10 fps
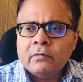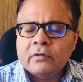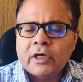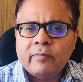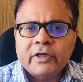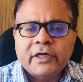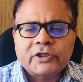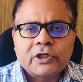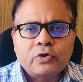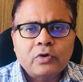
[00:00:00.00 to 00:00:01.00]
the
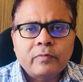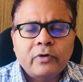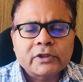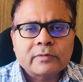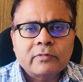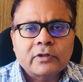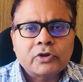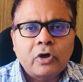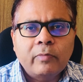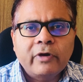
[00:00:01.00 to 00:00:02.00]
application to a possible
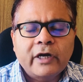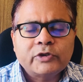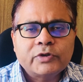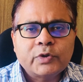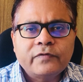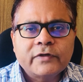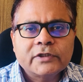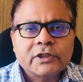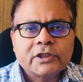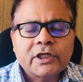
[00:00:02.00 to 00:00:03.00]
top graduate
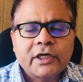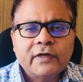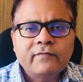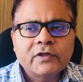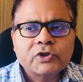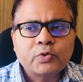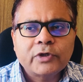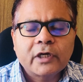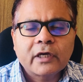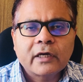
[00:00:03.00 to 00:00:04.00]
university. And if this
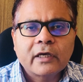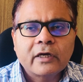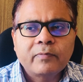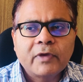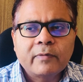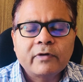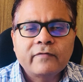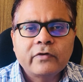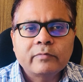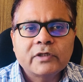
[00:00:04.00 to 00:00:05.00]
student can get a paper
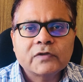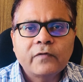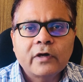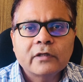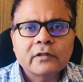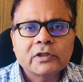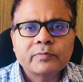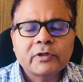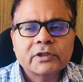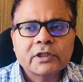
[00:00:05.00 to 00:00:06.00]
from this work, this
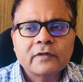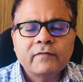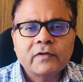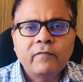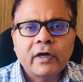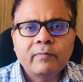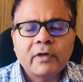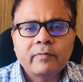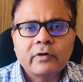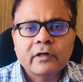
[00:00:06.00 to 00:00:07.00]
person with one
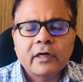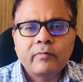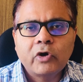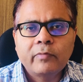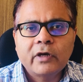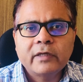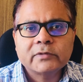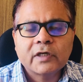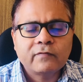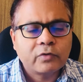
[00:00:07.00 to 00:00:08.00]
paper can propel
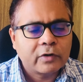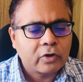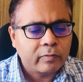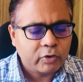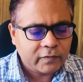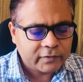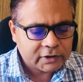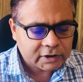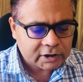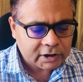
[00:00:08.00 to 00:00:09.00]
himself to a top
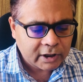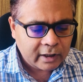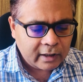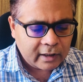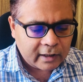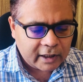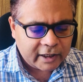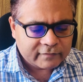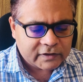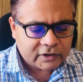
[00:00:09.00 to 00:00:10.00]
university. And I
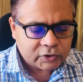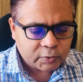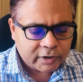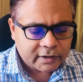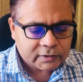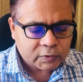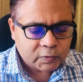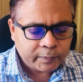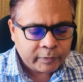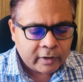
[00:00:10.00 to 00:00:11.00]
have sent students
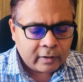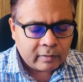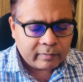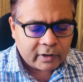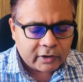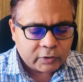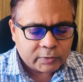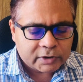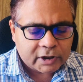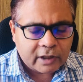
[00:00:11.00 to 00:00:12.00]
to Purdue,
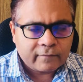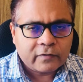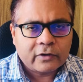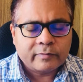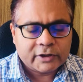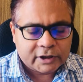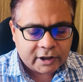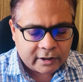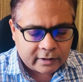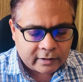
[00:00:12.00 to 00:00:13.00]
Stanford,
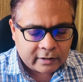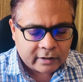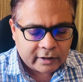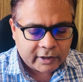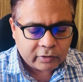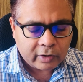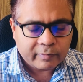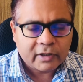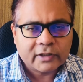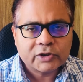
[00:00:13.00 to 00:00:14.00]
Michigan,
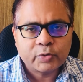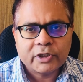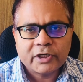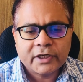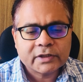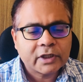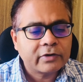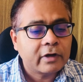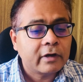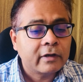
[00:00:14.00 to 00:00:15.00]
Linköping in Sweden,
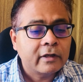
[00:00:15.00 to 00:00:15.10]
etc.,